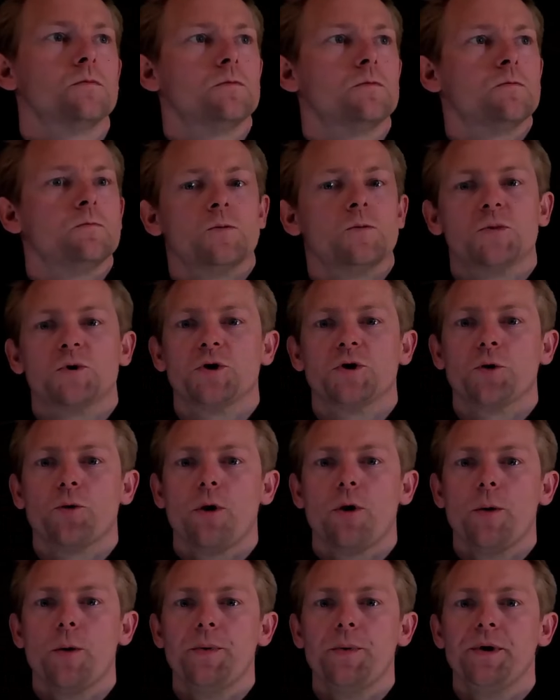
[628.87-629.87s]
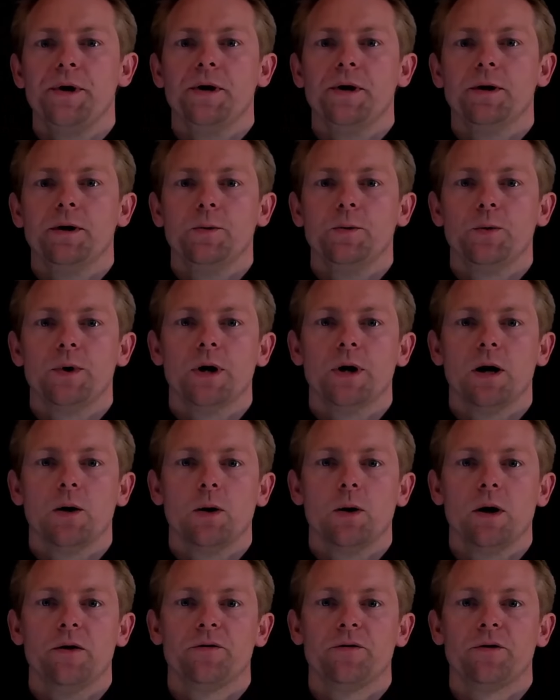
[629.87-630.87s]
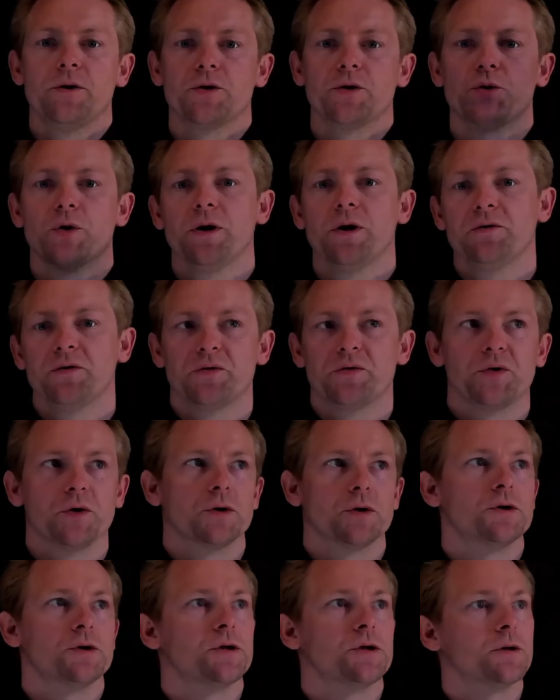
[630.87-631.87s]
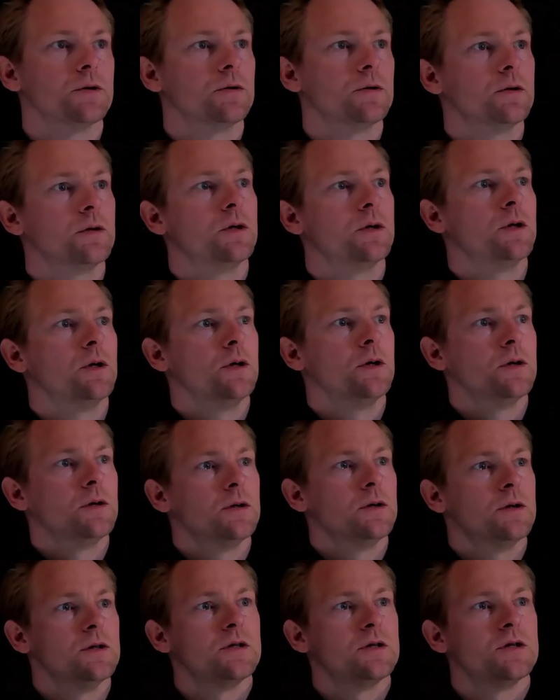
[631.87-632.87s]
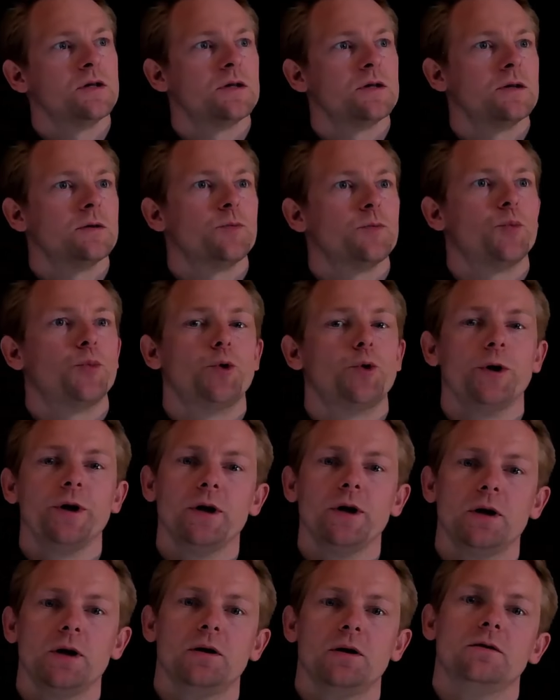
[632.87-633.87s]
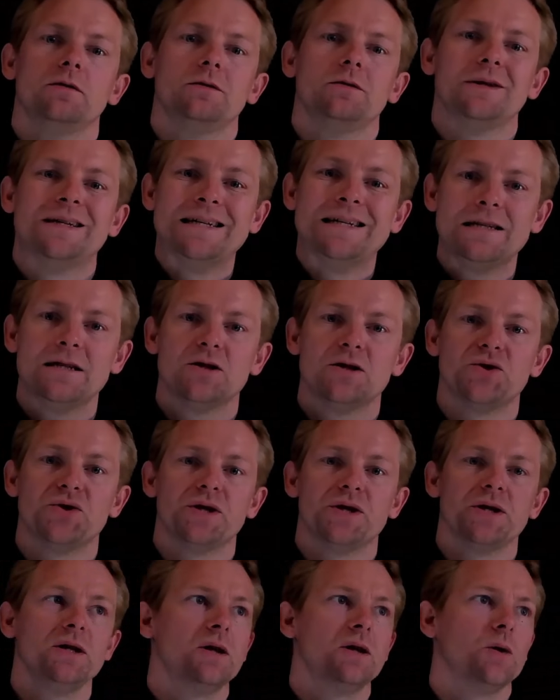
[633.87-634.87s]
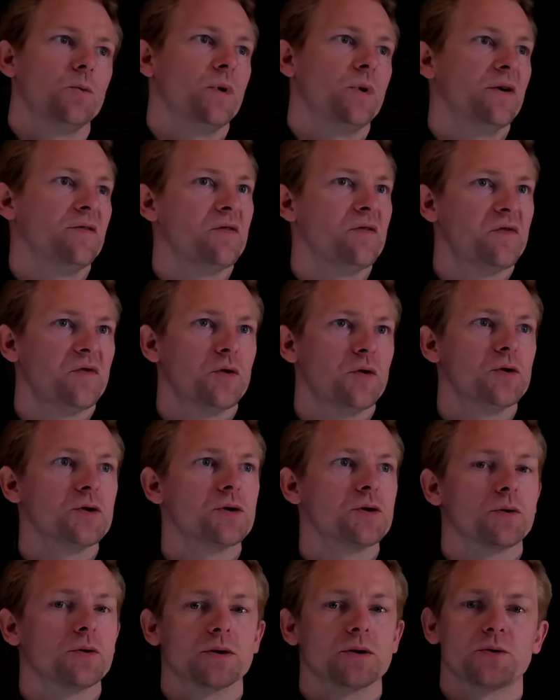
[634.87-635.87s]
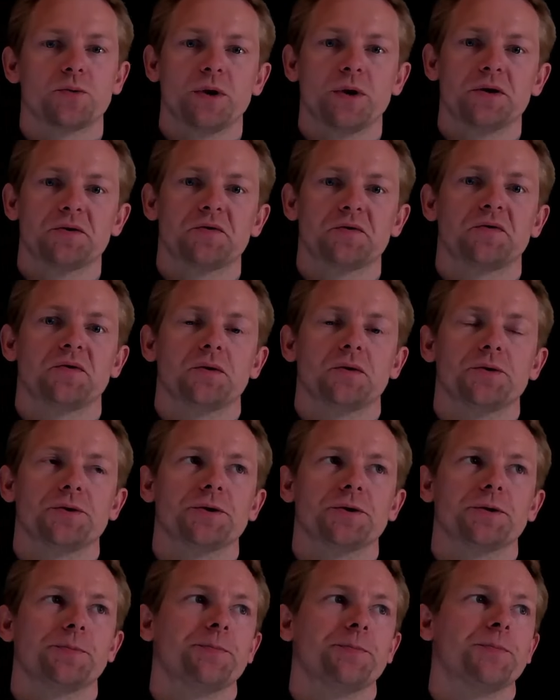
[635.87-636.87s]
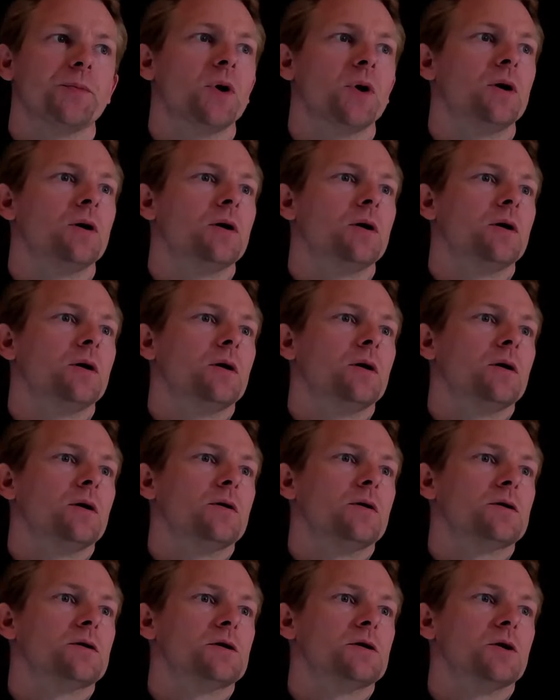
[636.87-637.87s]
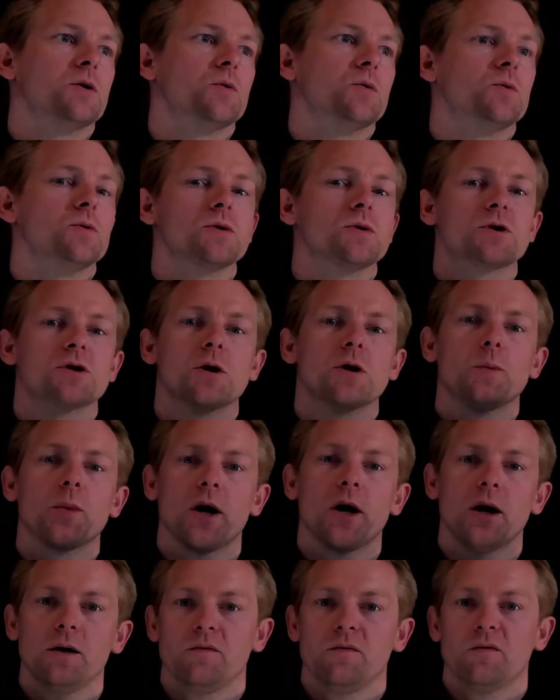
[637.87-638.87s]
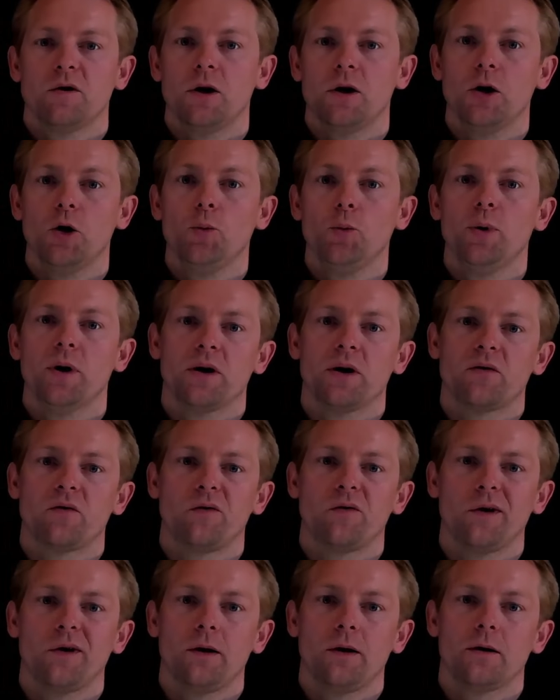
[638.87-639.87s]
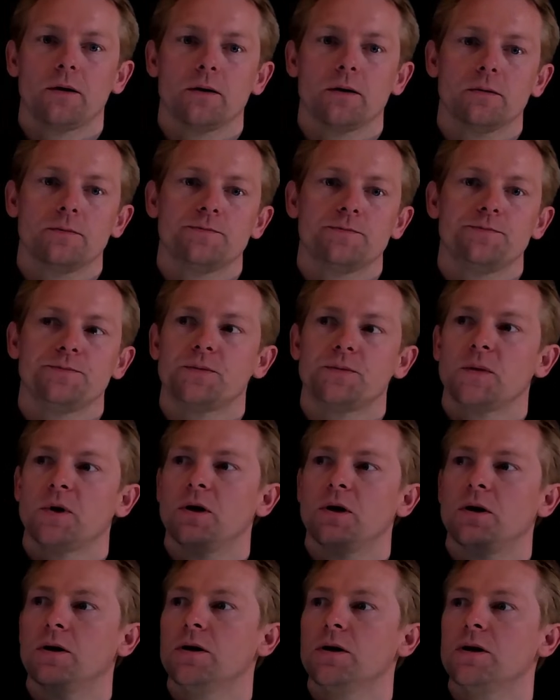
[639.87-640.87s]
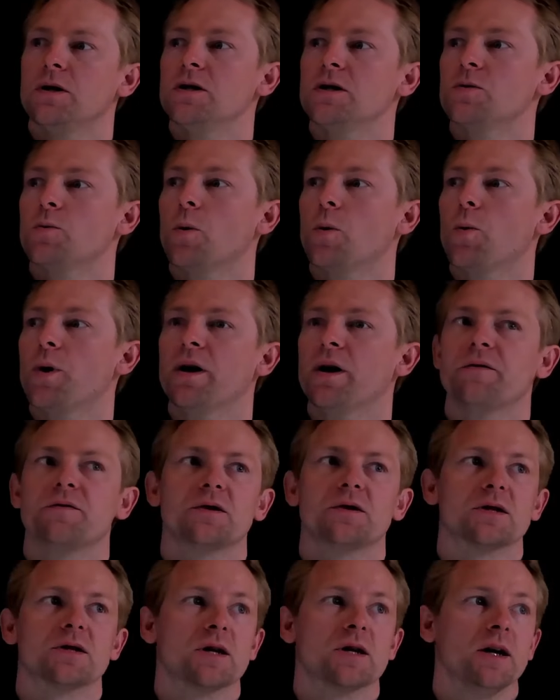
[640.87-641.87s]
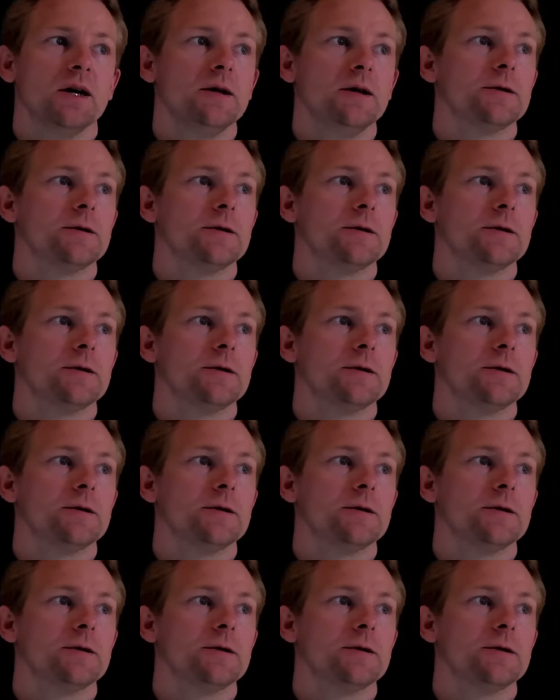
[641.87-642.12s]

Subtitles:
So up here we now have the transfer function. It's pretty easy to see that we have a first order transfer function. So some kind of a low pass filter is what we have designed.